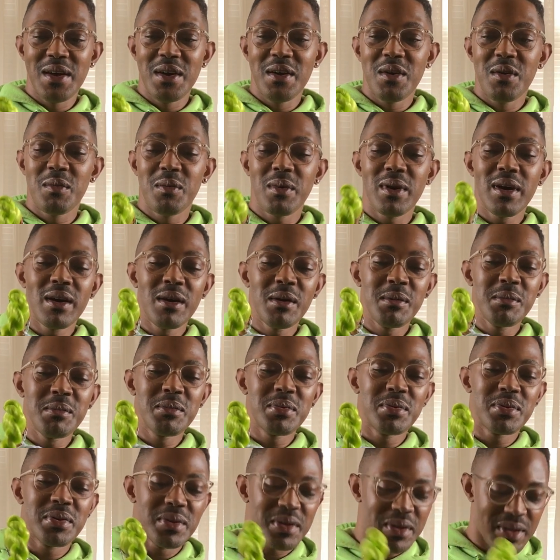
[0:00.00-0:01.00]
Well,
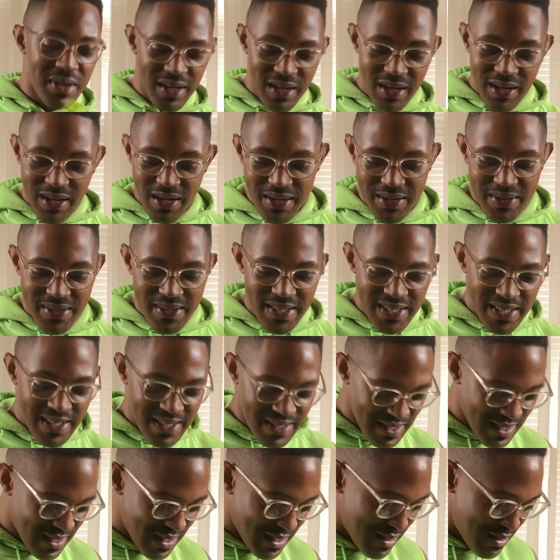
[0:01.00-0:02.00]
let's
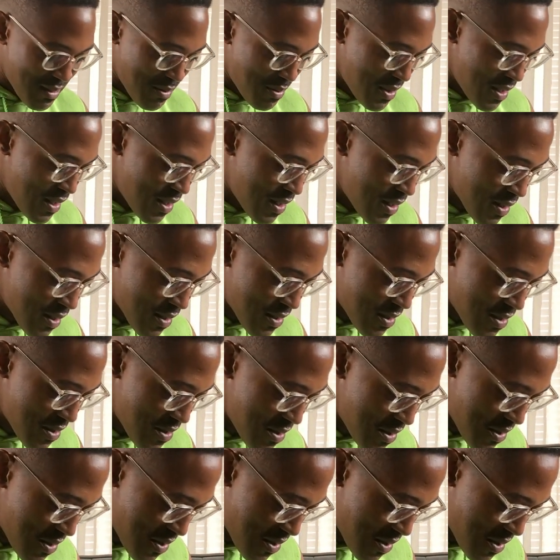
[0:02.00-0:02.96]
cut the bag too.